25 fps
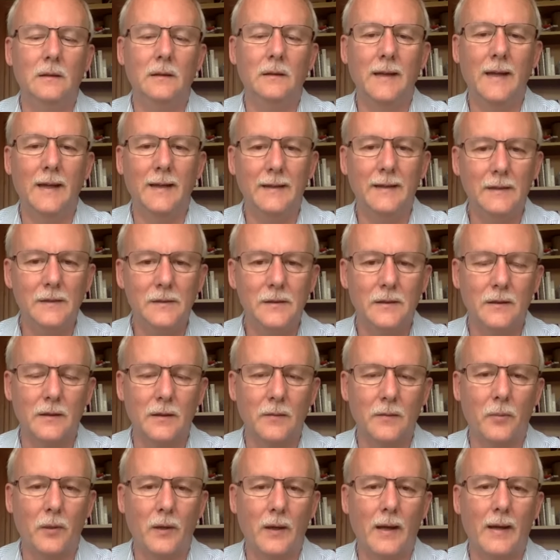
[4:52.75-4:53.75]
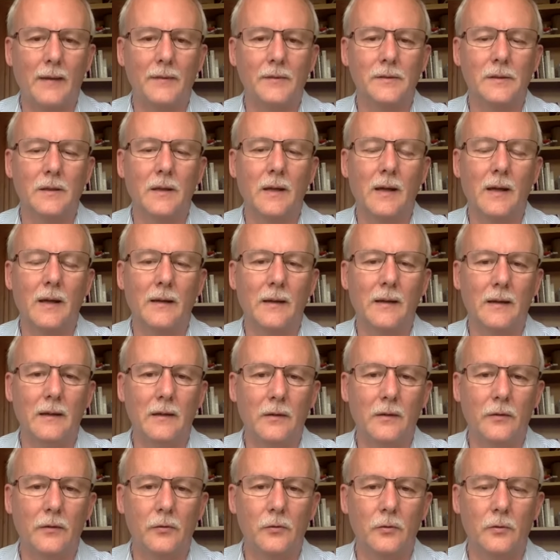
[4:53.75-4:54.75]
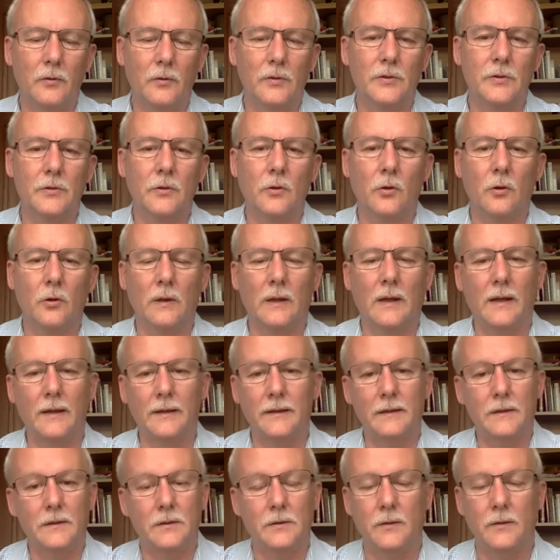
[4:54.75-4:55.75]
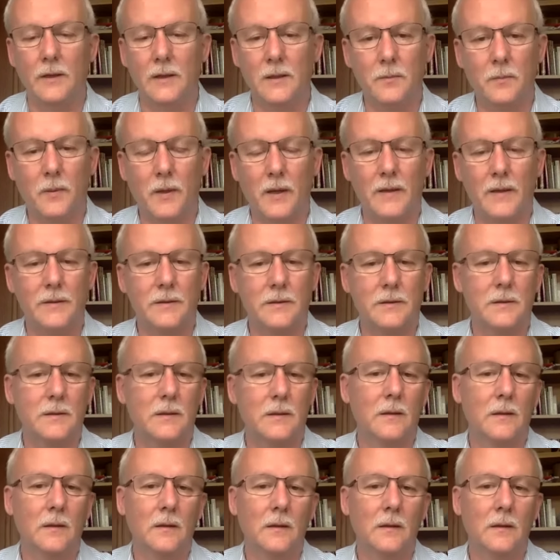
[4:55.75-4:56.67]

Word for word: get into the plant and in through the soil and into any pest